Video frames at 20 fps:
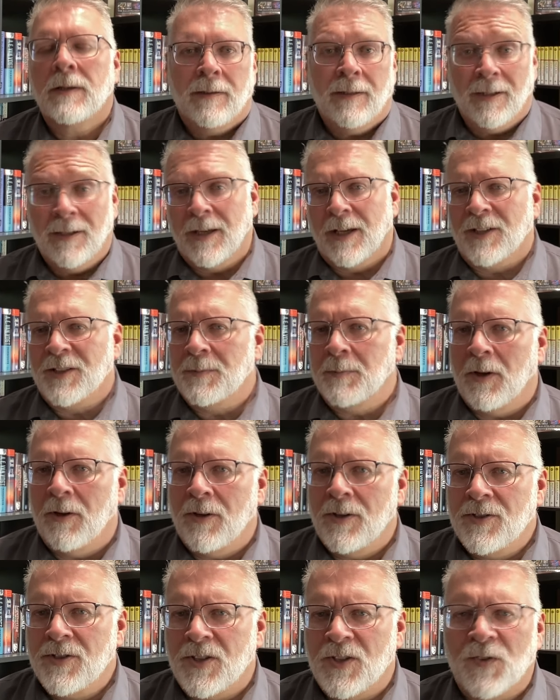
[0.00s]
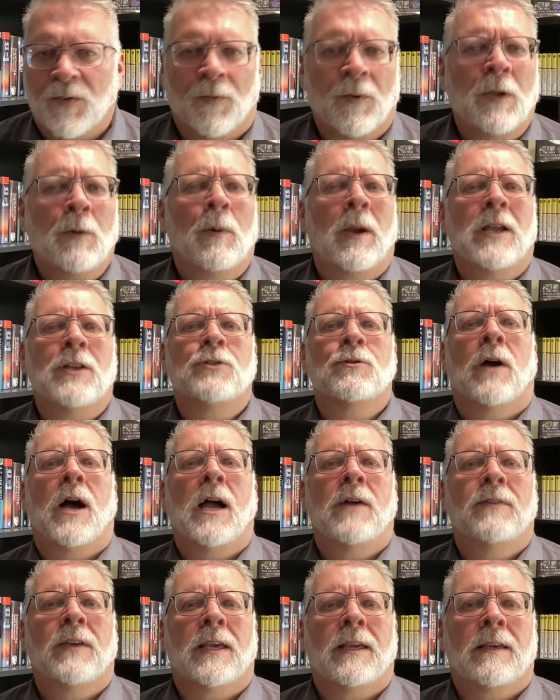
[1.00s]
He experiences freeway
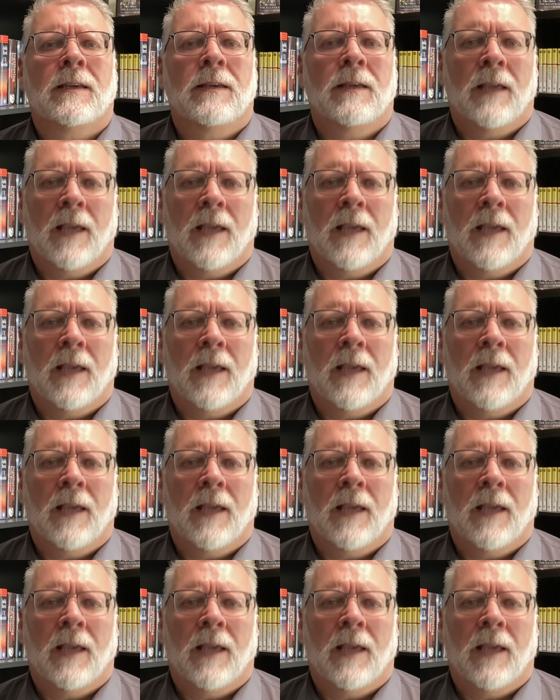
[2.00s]
driving